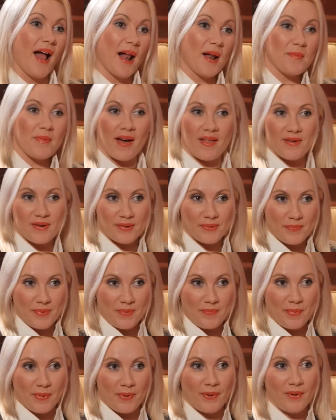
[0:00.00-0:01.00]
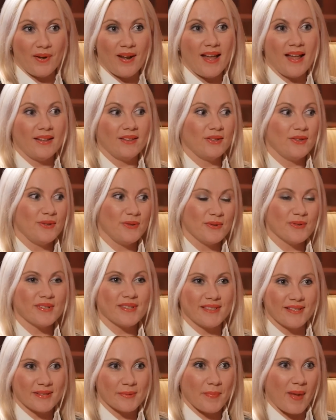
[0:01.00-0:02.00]
help others people, and use
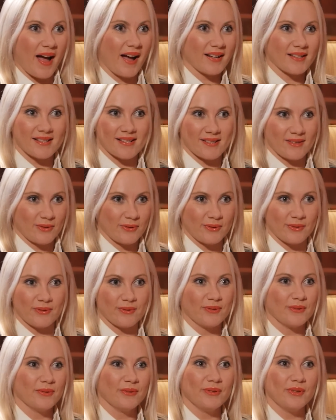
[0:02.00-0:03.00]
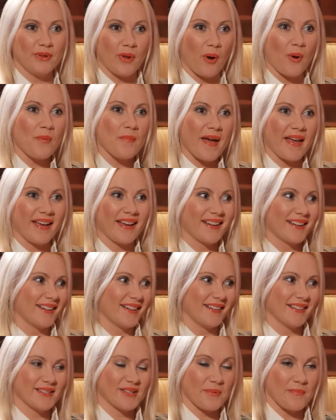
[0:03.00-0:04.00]
this box to you know make
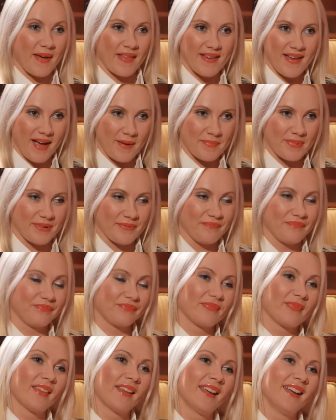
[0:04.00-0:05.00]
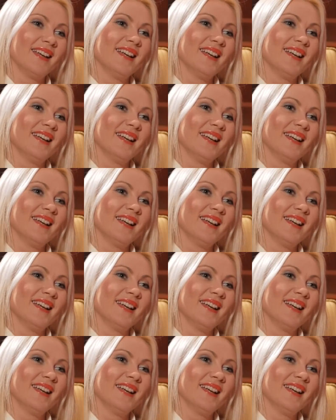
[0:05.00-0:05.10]
somebody happy. Okay.